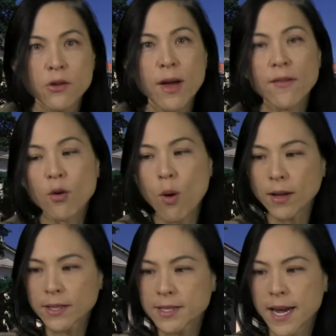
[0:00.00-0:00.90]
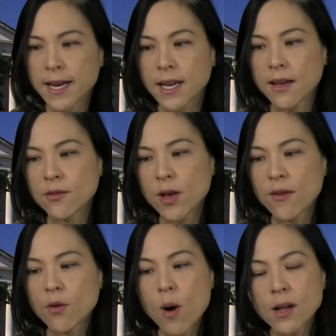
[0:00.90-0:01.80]
You have quantitative, you
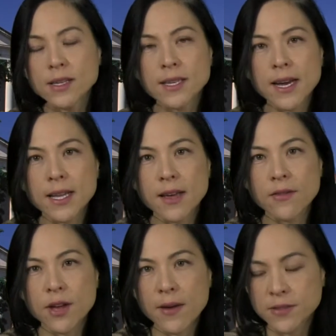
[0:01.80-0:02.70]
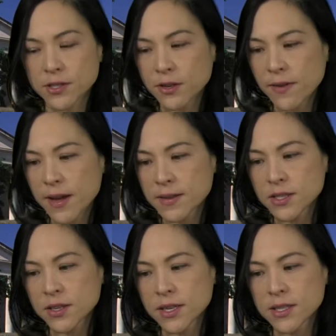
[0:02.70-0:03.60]
have qualitative, you have survey of
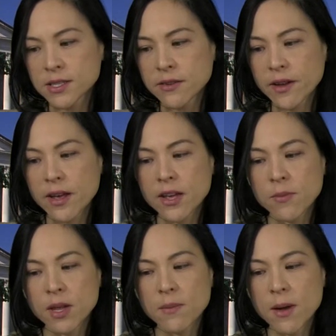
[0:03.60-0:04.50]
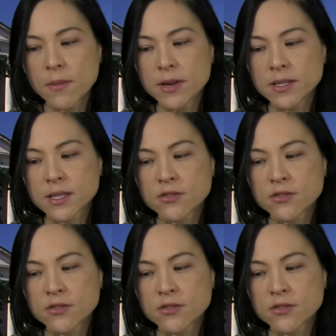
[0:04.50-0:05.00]
students, survey of community members, and